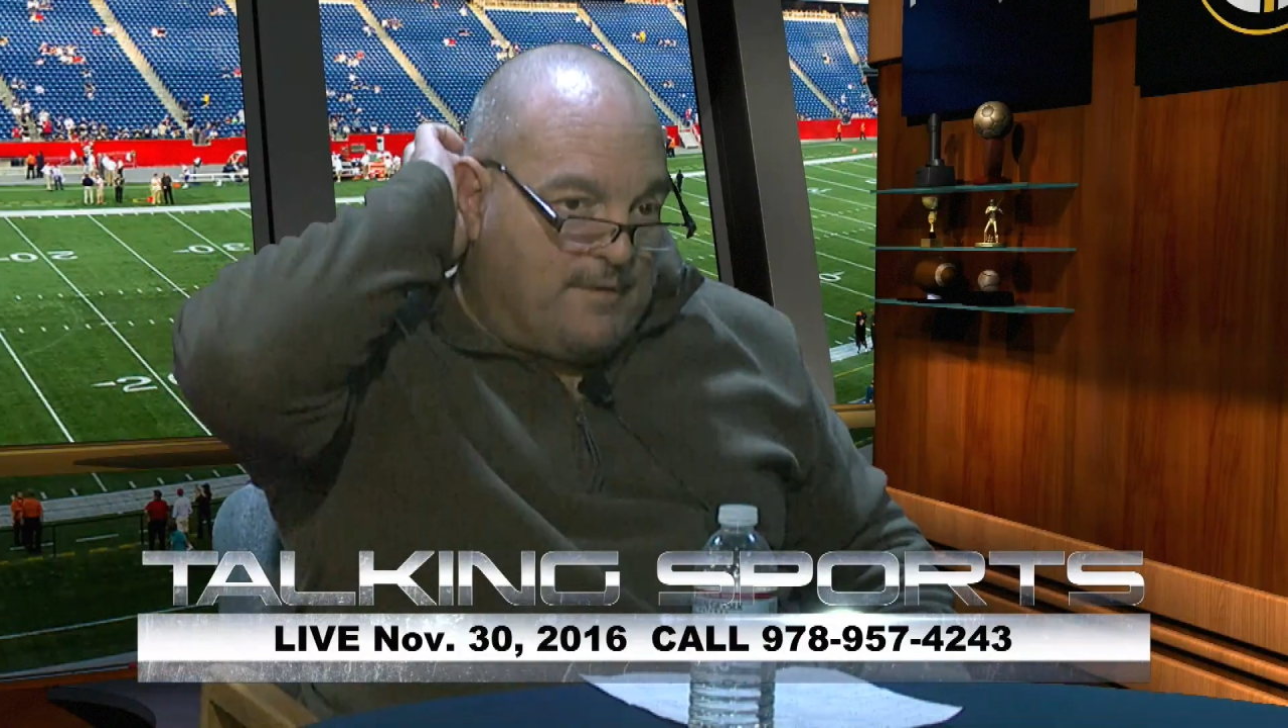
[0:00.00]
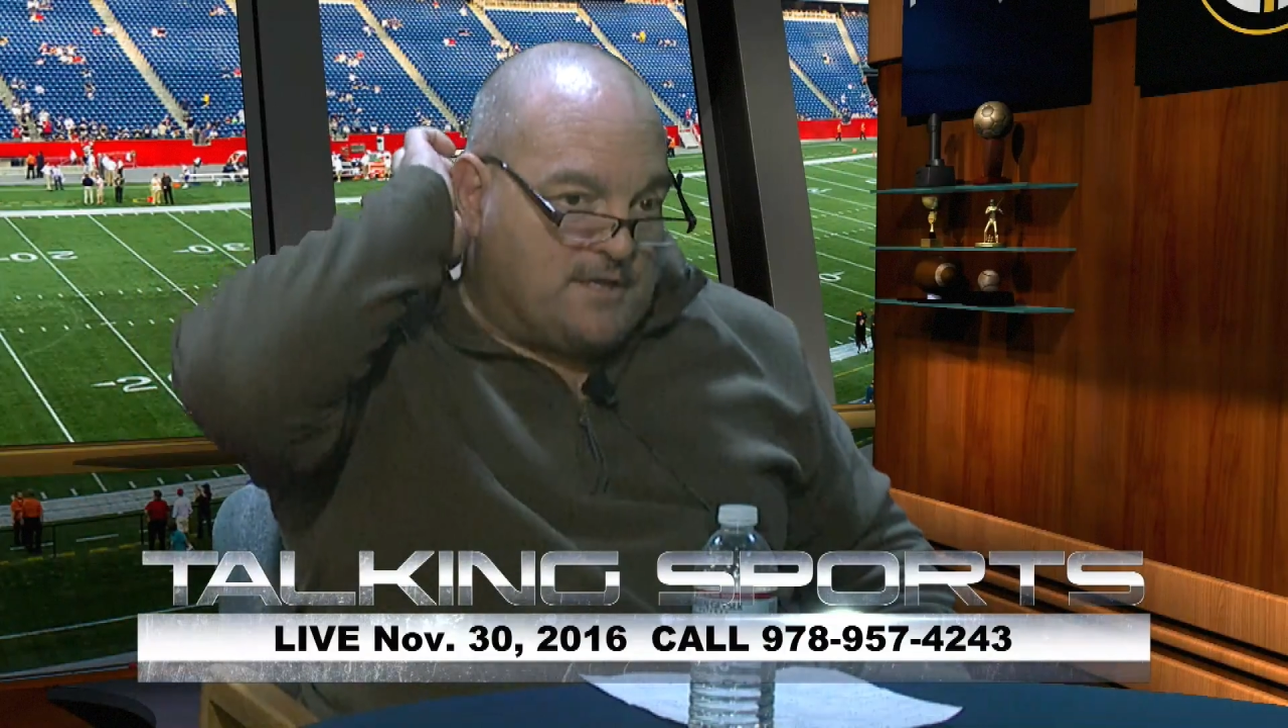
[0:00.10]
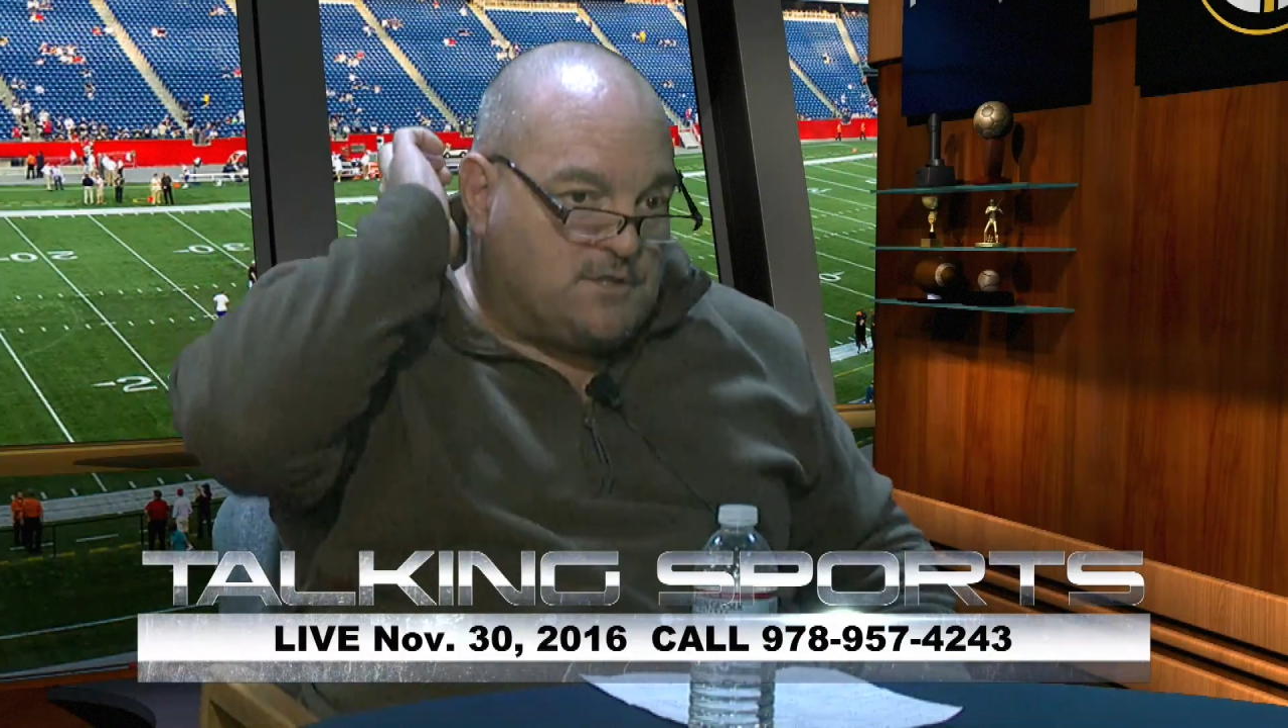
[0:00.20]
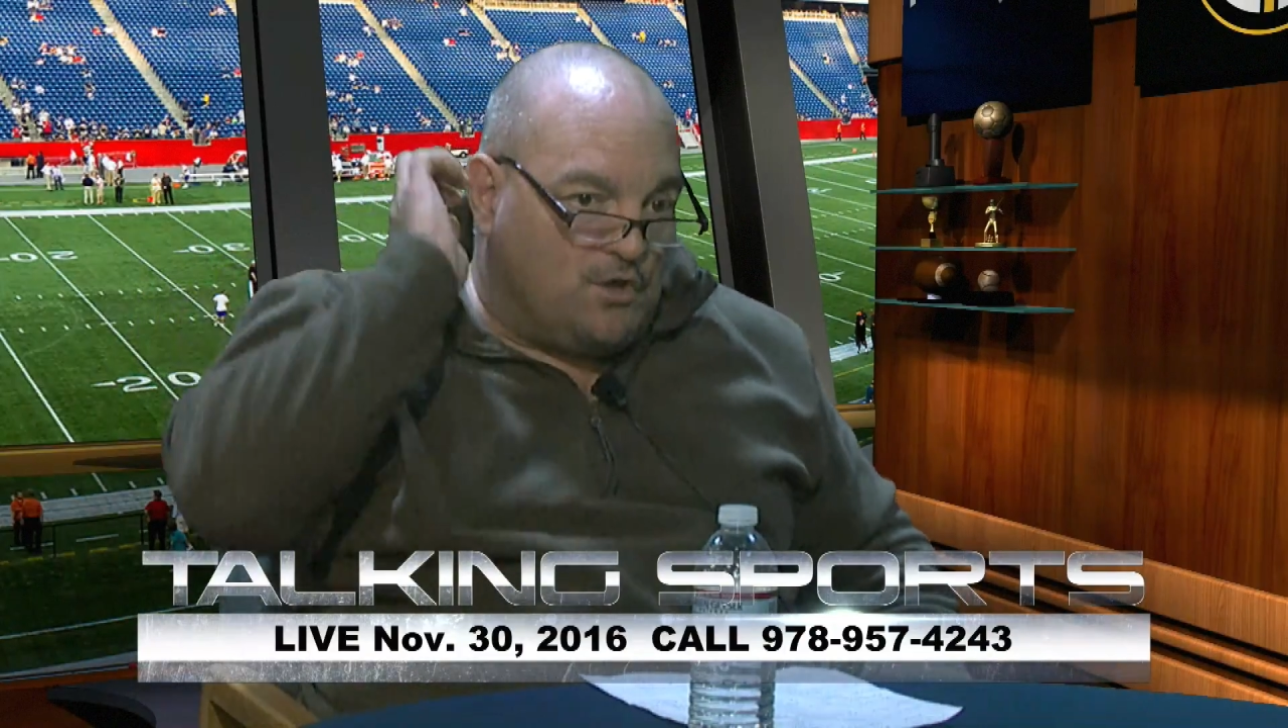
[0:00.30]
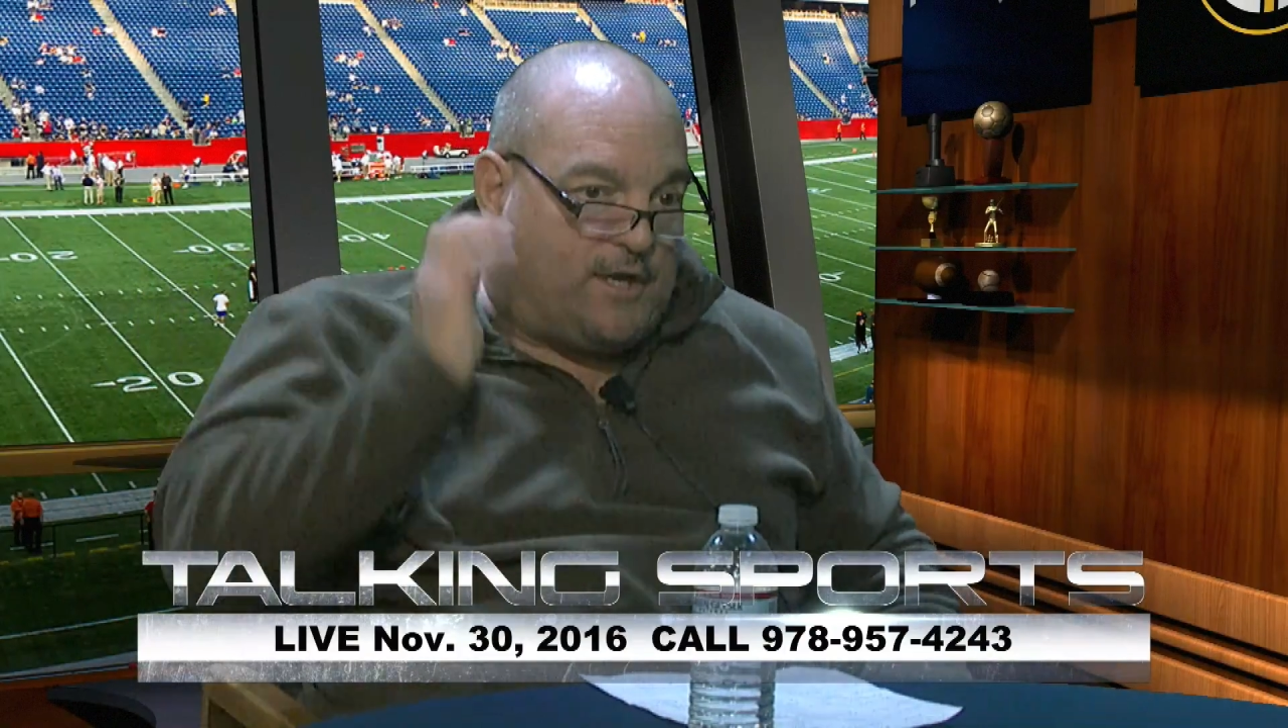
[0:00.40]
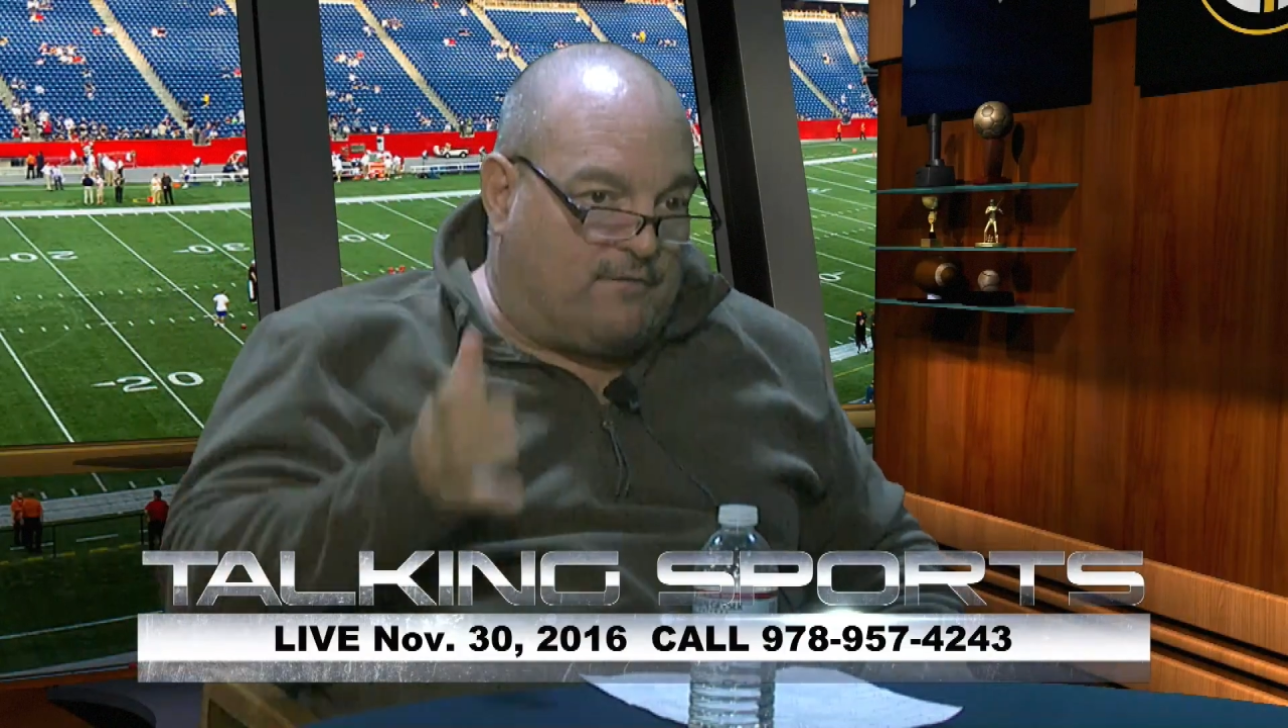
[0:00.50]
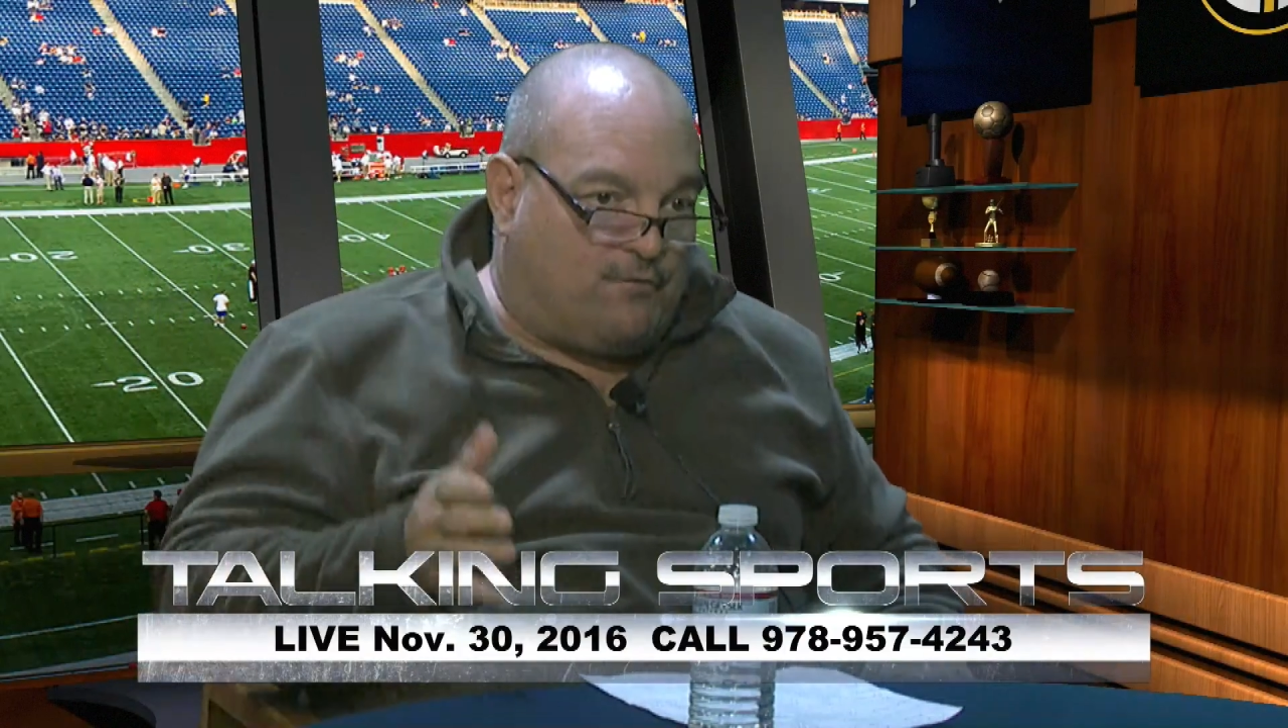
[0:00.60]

because look at